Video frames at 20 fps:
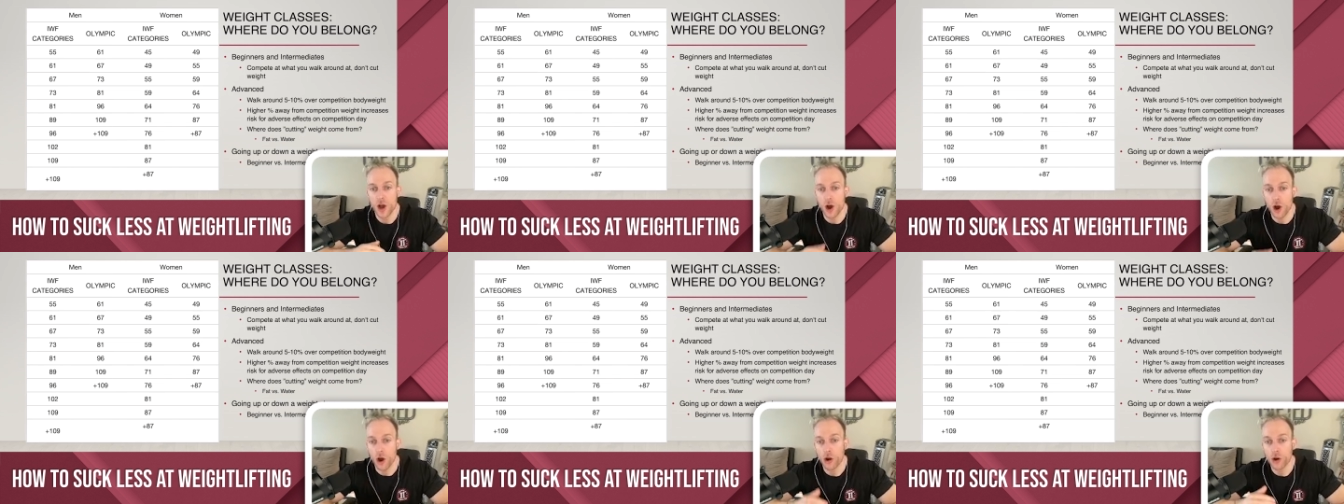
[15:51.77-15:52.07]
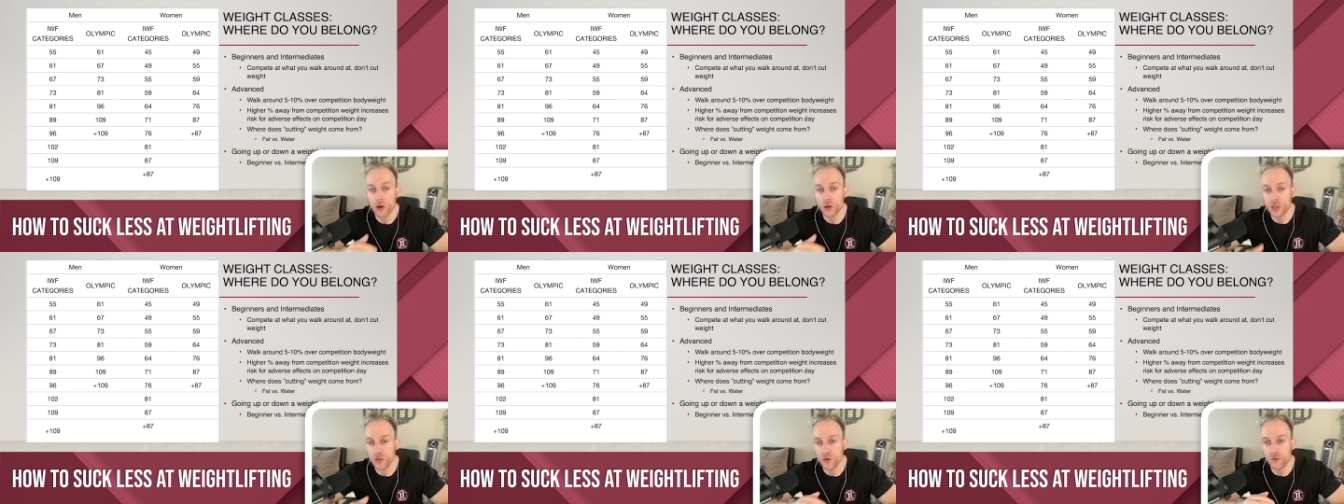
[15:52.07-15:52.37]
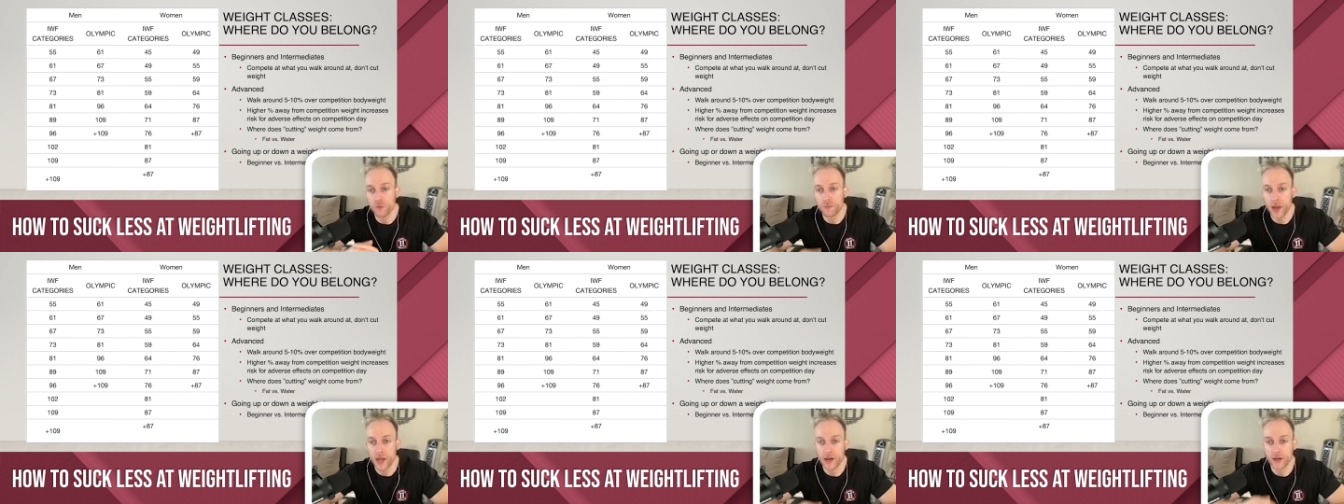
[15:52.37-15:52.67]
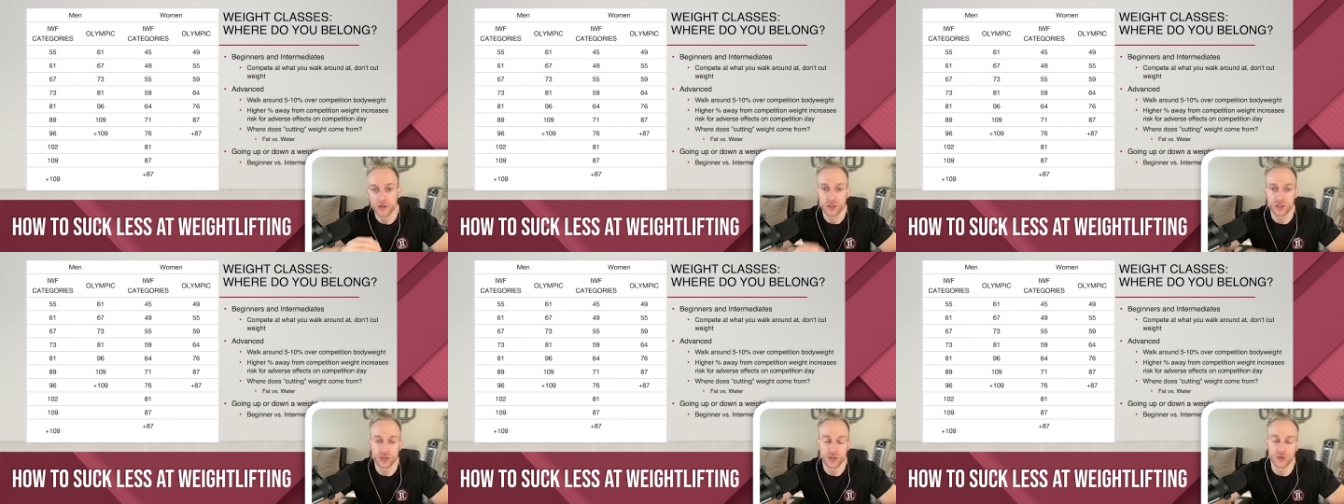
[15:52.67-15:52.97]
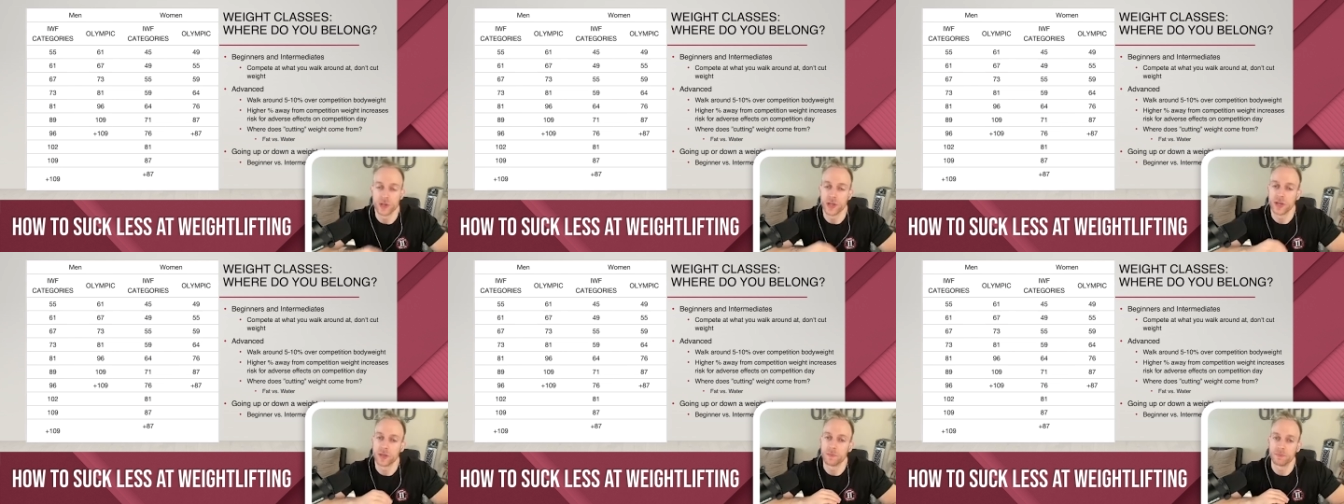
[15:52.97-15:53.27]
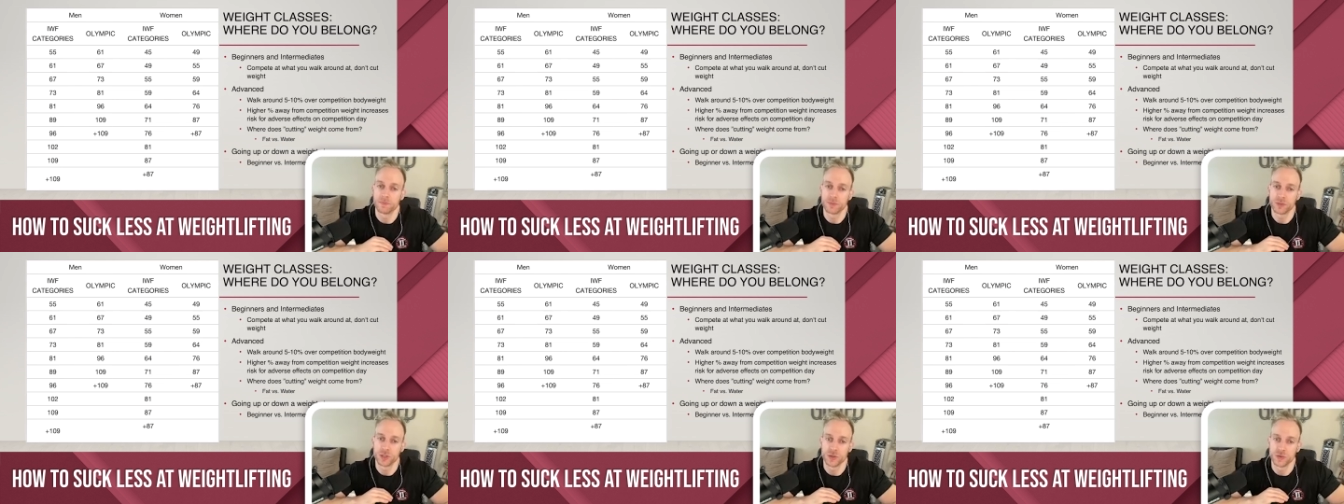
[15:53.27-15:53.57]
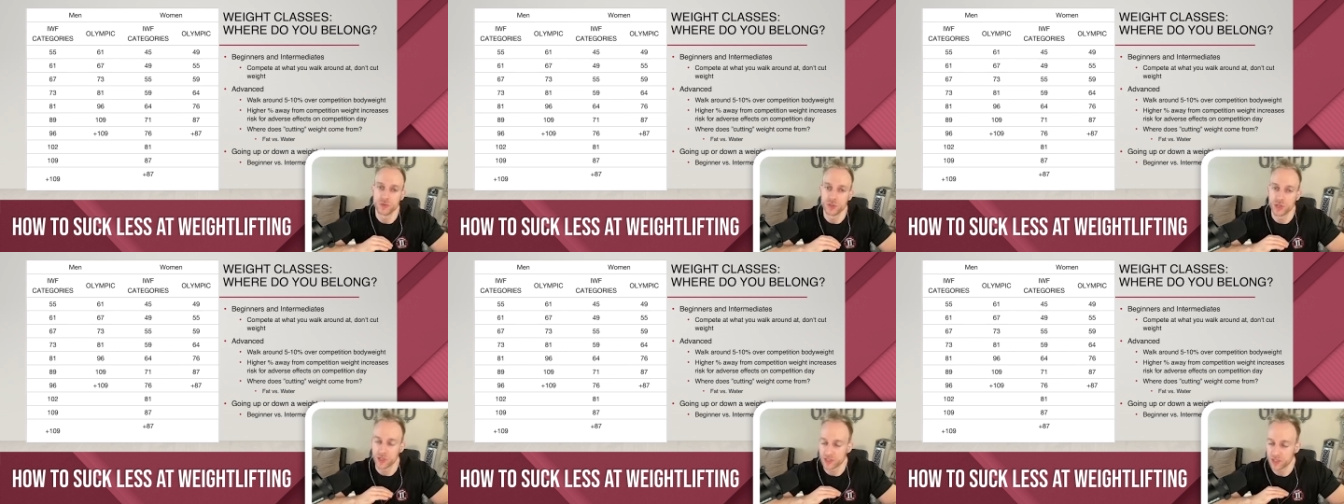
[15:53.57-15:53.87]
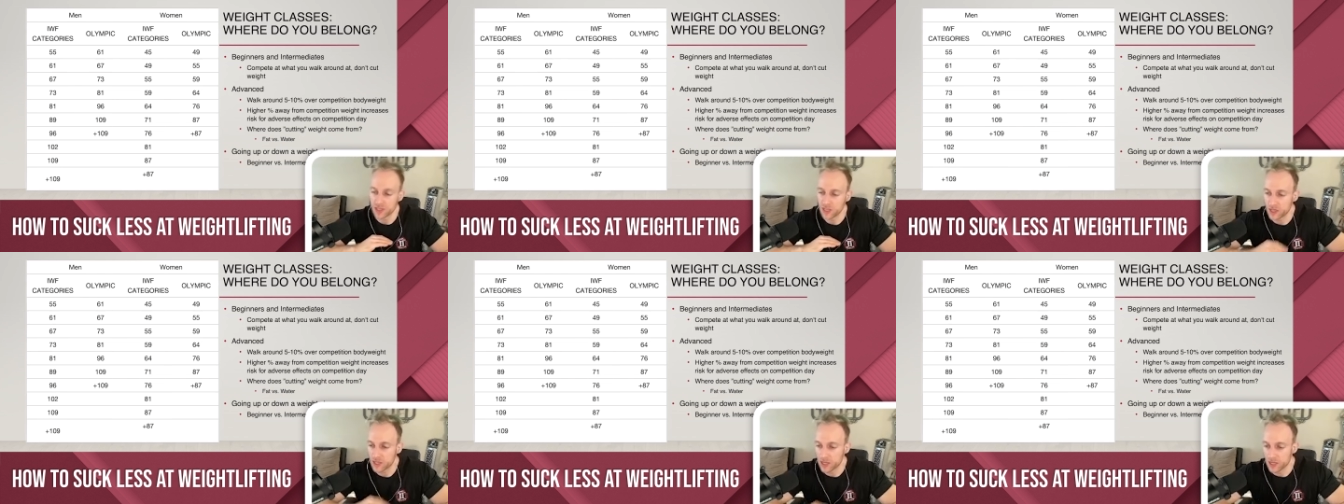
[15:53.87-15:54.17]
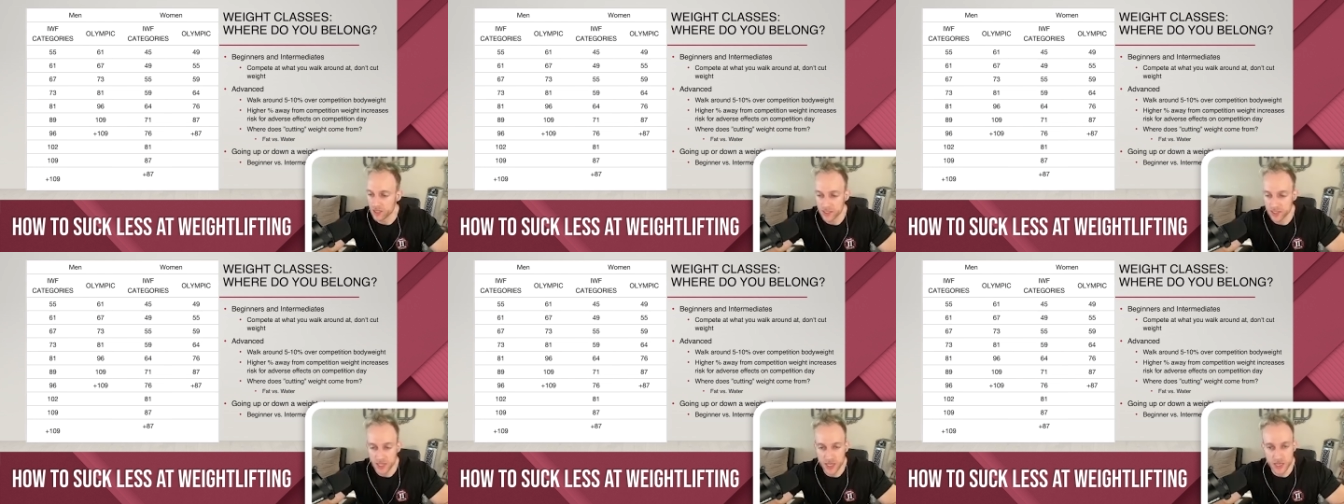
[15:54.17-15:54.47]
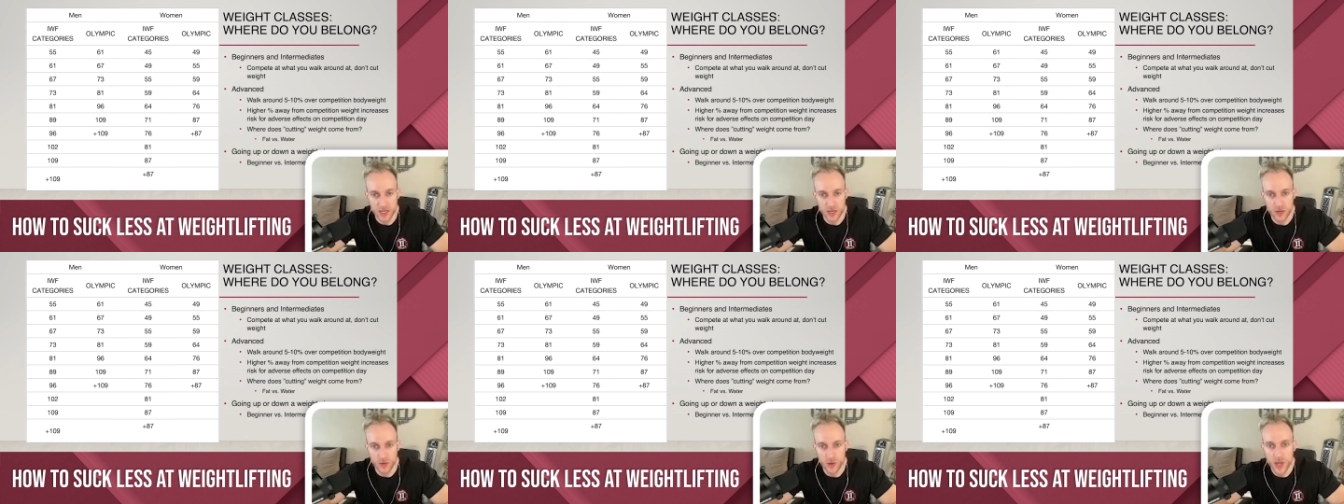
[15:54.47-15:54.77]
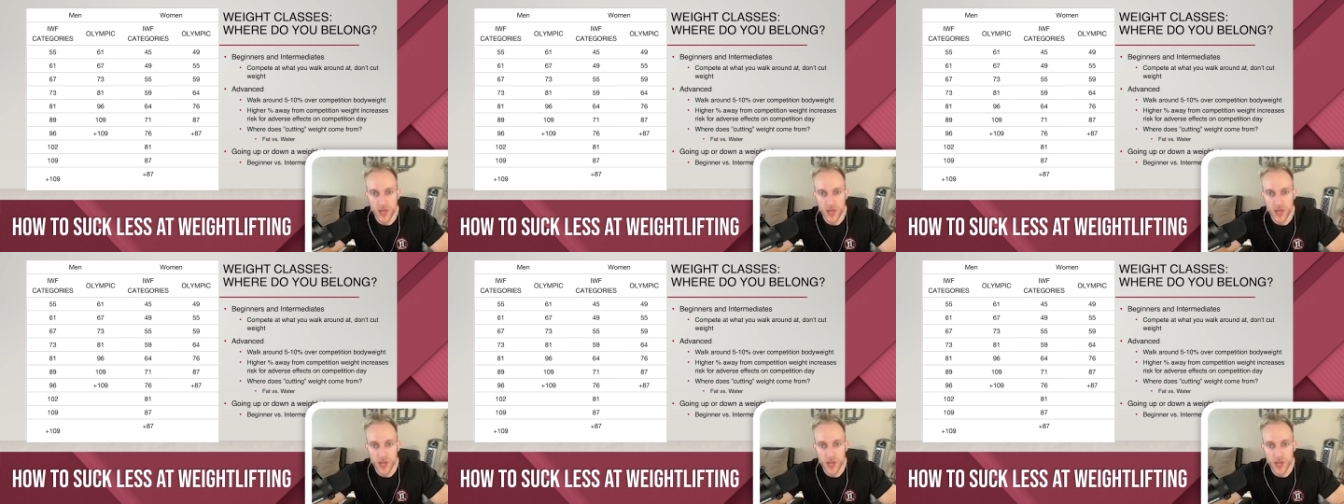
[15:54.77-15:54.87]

Are you better suited to just continue